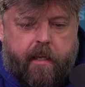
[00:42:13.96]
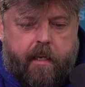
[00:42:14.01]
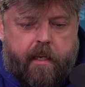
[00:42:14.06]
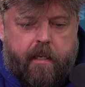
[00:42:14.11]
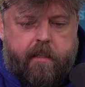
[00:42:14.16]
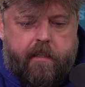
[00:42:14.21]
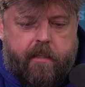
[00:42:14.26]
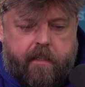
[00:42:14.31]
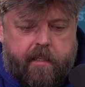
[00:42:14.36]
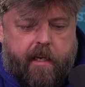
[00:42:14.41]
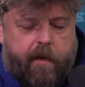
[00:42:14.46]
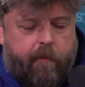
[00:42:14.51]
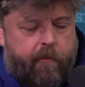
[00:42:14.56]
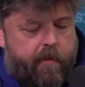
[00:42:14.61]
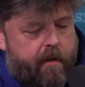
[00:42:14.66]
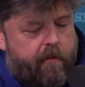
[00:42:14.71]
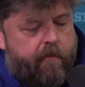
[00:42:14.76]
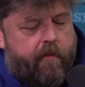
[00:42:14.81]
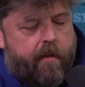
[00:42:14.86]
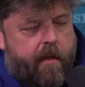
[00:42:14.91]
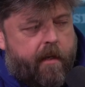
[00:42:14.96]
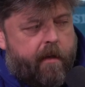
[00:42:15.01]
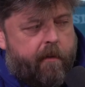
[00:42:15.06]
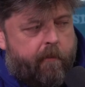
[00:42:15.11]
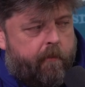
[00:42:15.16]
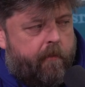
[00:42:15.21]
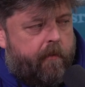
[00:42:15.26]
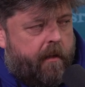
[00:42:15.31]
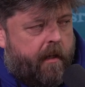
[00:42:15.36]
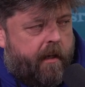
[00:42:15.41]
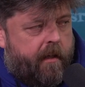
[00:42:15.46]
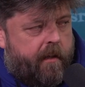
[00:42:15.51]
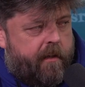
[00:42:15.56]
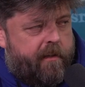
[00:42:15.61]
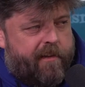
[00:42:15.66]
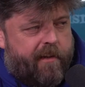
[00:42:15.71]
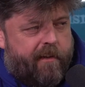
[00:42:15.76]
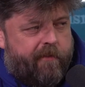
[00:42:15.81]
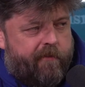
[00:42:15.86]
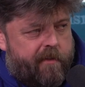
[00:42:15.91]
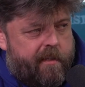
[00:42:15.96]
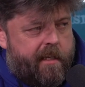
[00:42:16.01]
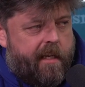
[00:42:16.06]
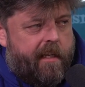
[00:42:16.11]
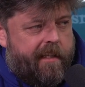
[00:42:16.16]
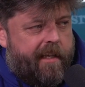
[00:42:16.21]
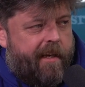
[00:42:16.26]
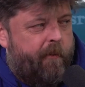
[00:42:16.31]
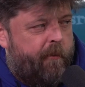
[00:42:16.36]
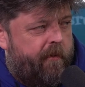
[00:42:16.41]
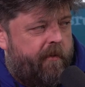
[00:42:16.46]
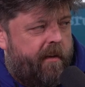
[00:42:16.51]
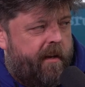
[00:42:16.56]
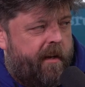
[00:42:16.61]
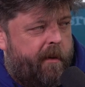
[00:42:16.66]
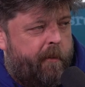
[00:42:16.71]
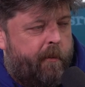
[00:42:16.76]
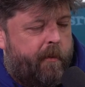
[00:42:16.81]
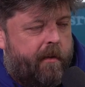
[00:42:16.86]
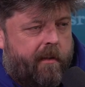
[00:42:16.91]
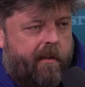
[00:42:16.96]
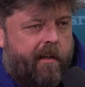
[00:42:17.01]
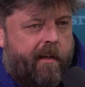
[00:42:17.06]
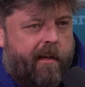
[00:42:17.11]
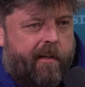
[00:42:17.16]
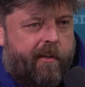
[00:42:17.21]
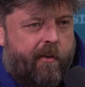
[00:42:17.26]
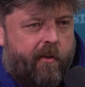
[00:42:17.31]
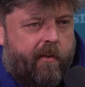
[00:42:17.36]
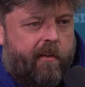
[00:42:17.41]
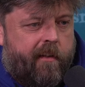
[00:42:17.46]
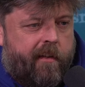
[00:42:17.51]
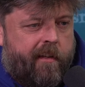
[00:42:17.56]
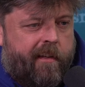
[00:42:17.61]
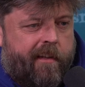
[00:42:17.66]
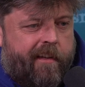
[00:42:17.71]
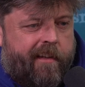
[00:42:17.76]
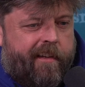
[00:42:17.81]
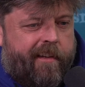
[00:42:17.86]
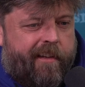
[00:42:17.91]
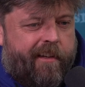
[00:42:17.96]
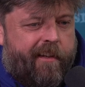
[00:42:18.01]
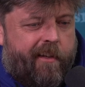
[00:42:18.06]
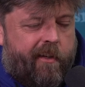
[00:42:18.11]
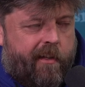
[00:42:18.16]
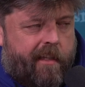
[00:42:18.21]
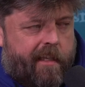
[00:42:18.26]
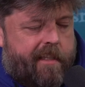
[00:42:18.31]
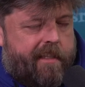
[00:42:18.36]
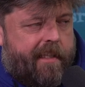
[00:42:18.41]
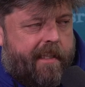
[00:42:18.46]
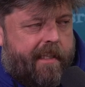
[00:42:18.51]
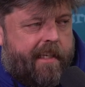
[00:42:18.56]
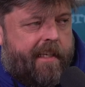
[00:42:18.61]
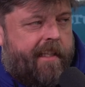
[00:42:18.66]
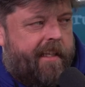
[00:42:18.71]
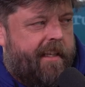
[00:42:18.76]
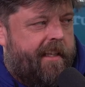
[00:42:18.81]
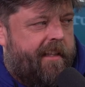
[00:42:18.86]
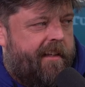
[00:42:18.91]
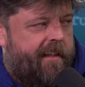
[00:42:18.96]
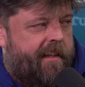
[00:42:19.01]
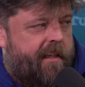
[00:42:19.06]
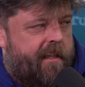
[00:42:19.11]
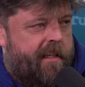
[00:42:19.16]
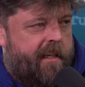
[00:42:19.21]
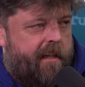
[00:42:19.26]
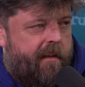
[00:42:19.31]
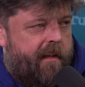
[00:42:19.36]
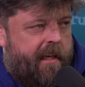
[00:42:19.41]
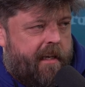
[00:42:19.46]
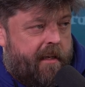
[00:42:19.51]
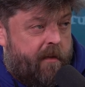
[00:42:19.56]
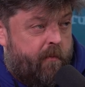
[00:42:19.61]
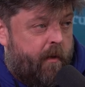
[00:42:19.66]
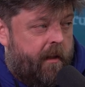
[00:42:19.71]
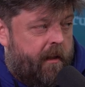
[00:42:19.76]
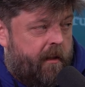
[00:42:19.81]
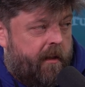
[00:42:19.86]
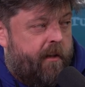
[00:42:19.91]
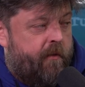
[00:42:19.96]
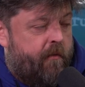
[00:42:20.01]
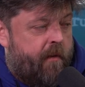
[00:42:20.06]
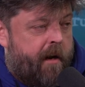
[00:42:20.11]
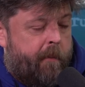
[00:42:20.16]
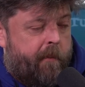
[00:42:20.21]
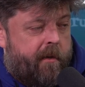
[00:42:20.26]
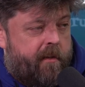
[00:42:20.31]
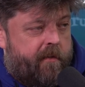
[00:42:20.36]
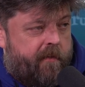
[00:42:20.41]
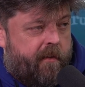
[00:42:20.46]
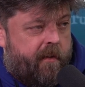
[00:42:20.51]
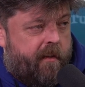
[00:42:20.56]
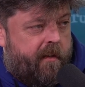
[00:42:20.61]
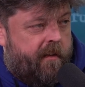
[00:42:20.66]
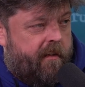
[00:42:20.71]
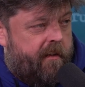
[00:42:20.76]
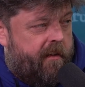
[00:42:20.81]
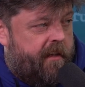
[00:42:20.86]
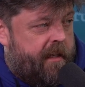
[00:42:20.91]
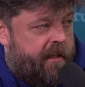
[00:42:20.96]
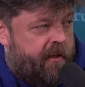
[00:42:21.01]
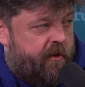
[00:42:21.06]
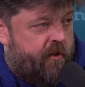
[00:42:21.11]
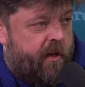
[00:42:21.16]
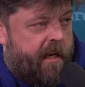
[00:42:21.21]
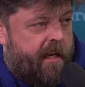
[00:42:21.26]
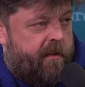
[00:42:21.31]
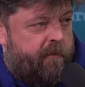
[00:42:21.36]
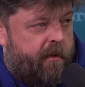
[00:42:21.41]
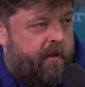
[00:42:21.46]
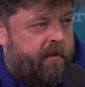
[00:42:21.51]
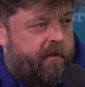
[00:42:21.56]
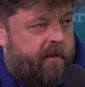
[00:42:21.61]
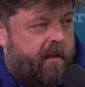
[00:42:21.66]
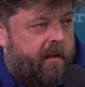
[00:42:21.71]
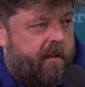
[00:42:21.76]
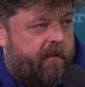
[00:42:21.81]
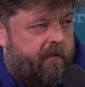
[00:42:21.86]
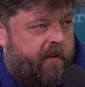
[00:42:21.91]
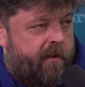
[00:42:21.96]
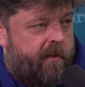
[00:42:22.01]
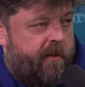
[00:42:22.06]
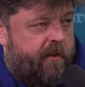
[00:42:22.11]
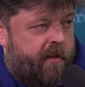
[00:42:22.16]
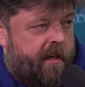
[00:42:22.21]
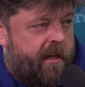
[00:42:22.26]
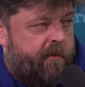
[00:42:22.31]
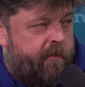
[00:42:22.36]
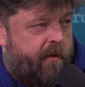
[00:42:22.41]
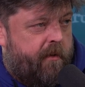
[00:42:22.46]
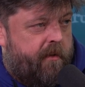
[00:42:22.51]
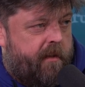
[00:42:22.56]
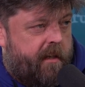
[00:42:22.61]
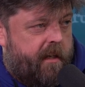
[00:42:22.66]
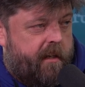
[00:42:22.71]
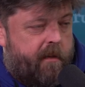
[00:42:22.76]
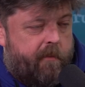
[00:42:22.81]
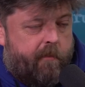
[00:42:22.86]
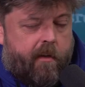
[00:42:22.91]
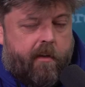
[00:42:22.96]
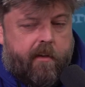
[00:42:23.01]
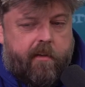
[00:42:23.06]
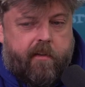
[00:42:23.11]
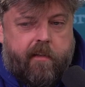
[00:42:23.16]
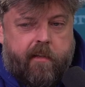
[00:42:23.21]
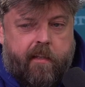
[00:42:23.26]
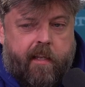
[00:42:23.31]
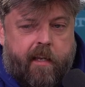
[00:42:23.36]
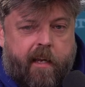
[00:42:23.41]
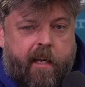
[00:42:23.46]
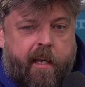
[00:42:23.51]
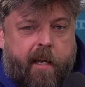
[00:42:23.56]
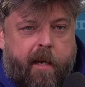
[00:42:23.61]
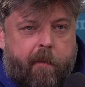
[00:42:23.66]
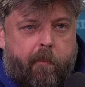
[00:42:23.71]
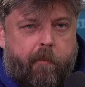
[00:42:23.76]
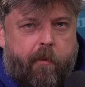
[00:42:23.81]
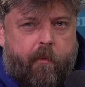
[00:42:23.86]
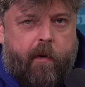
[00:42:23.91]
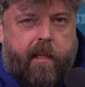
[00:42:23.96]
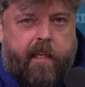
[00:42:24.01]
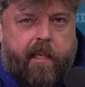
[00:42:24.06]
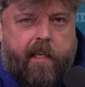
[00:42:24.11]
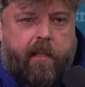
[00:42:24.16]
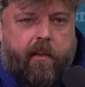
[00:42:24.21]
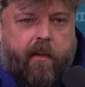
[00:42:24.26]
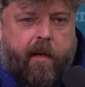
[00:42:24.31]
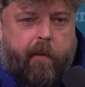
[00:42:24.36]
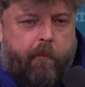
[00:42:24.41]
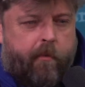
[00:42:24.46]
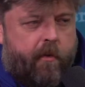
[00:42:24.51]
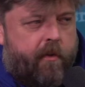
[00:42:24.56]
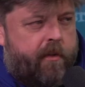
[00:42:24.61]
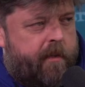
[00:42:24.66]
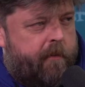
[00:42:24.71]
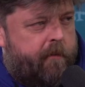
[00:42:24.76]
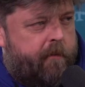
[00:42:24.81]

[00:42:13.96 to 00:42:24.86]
it's the same thing for him, like, because I've sat down with him and like gone, you need to lean in, because he's won like Grammys for his jazz music, for the jazz music he's mastered and that. But when he like puts